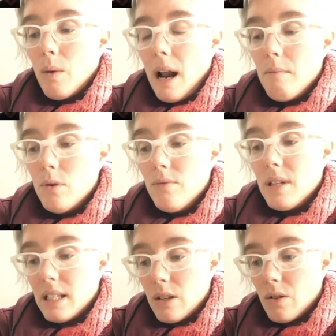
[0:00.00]
when I moved
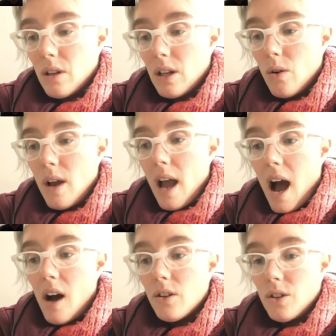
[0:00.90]
to Central Illinois,
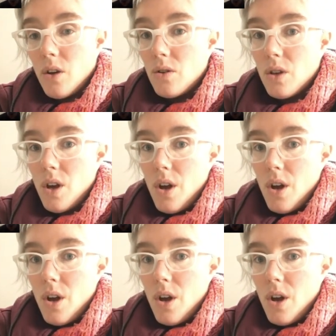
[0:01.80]
I also